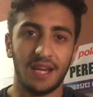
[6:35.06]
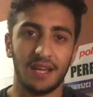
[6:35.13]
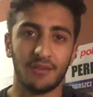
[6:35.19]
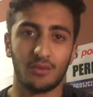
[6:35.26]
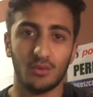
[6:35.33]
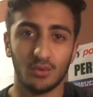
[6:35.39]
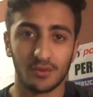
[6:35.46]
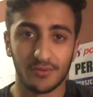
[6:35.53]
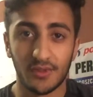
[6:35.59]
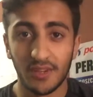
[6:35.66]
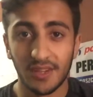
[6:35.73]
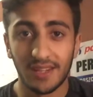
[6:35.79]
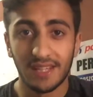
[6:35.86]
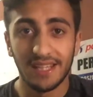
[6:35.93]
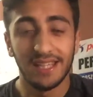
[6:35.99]
And of course,
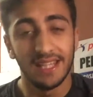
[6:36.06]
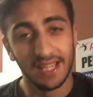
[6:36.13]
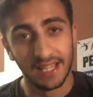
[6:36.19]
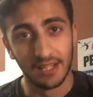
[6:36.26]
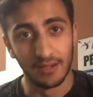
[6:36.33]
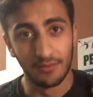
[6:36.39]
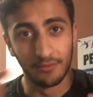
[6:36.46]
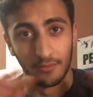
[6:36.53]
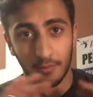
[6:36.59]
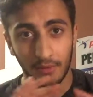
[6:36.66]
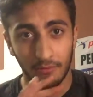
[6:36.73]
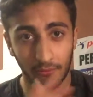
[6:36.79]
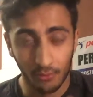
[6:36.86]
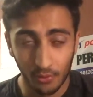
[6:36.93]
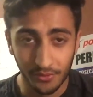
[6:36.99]
finally, for
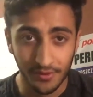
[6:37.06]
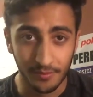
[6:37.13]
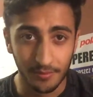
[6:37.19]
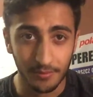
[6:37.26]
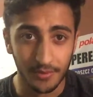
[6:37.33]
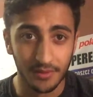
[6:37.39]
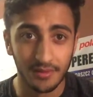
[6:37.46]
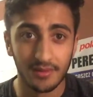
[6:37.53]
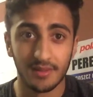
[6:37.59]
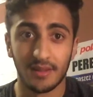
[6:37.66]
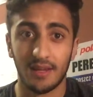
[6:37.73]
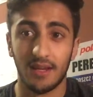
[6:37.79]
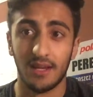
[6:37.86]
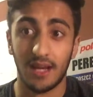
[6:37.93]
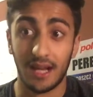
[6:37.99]
my fourth supplement
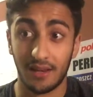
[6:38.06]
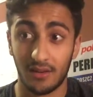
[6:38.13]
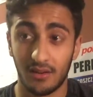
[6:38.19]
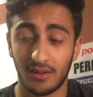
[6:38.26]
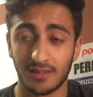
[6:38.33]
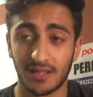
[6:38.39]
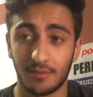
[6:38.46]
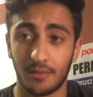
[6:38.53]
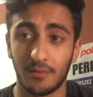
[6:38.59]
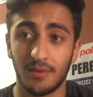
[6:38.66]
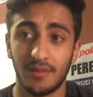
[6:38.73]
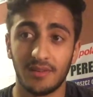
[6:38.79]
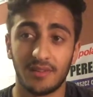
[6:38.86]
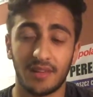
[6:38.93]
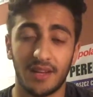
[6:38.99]
uh, and last
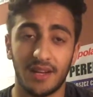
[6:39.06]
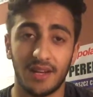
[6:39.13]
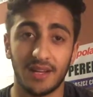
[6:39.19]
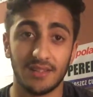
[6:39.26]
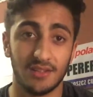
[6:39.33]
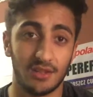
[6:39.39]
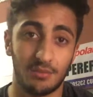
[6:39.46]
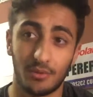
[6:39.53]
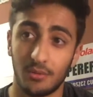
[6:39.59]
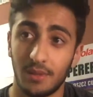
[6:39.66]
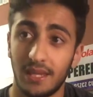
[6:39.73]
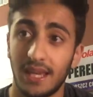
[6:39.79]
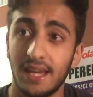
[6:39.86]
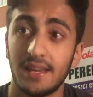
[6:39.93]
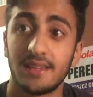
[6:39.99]
supplement, uh, as you could
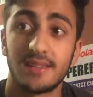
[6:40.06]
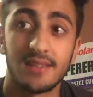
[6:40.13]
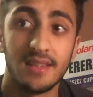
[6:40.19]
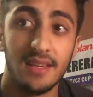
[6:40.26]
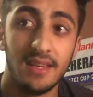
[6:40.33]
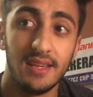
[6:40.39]
probably guess,